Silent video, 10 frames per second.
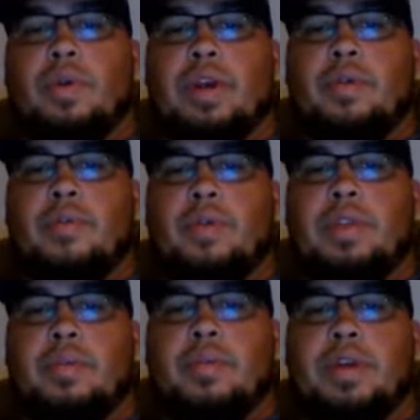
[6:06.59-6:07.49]

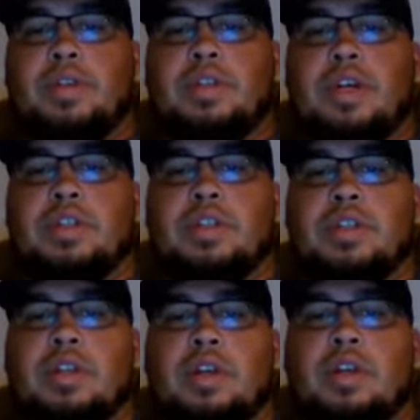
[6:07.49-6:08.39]
working with the
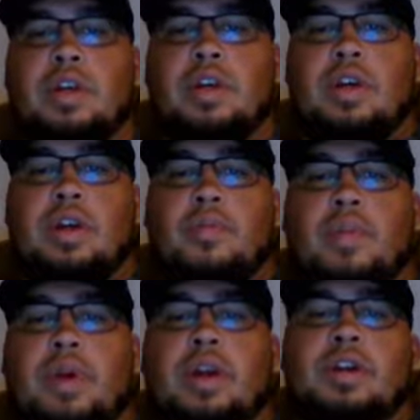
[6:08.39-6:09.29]
administration,
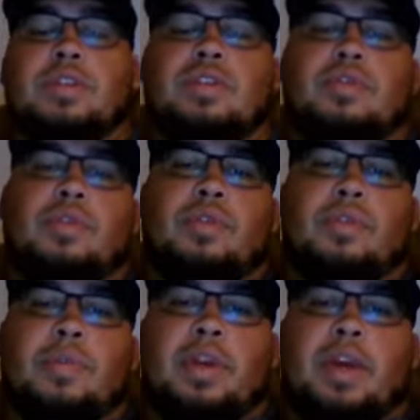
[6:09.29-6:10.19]
parents,
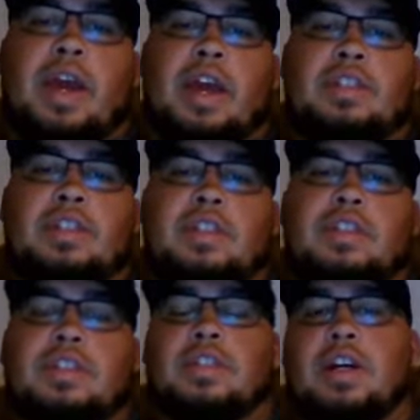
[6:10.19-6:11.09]
through
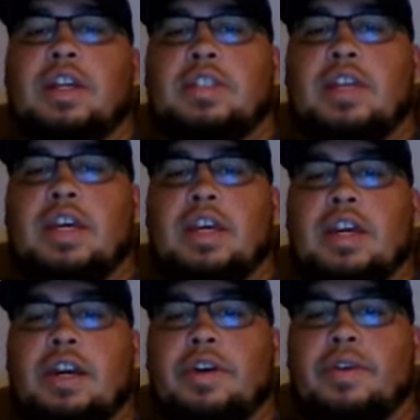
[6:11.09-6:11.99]
communications, trying to
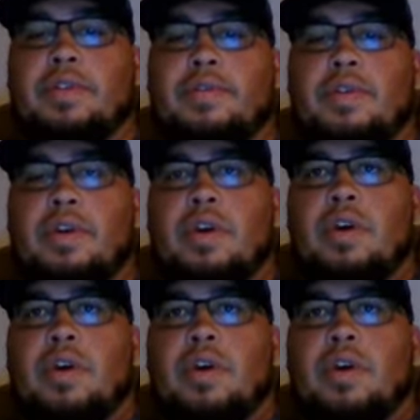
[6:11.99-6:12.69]
take care